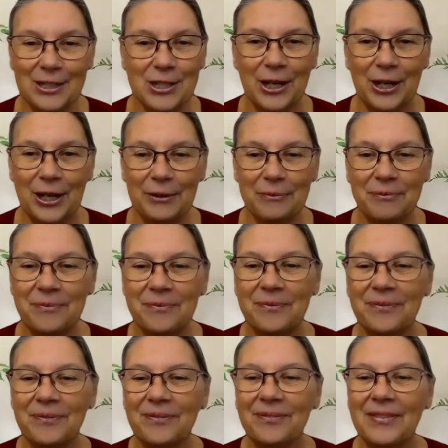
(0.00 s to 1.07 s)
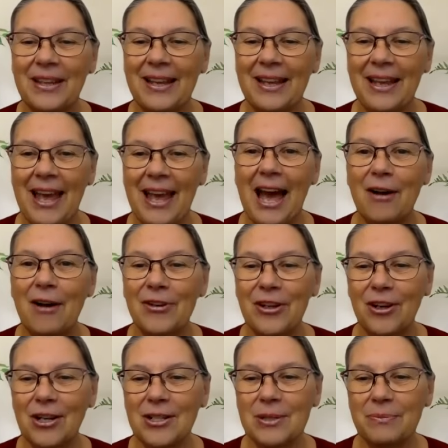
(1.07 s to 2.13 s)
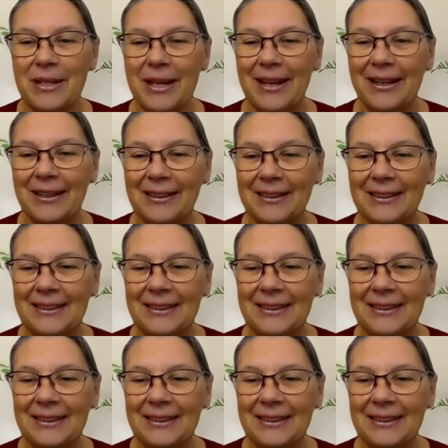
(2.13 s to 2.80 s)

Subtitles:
time. Have an awesome day.